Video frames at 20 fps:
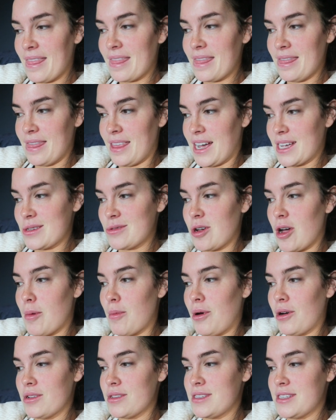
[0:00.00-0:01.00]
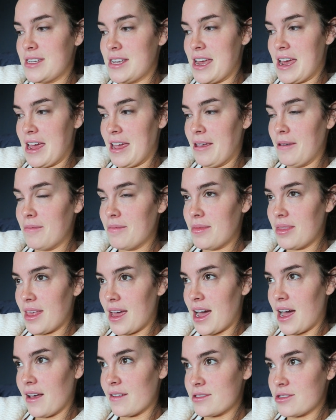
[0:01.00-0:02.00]
that's what I'm on today.
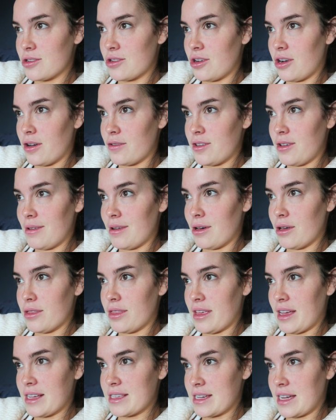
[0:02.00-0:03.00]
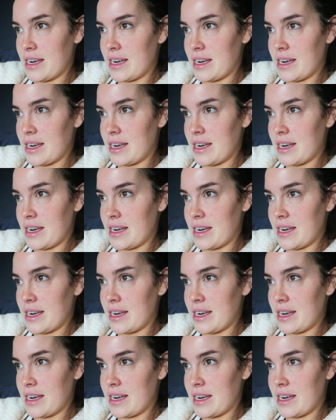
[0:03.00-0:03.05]
I have still got a few little things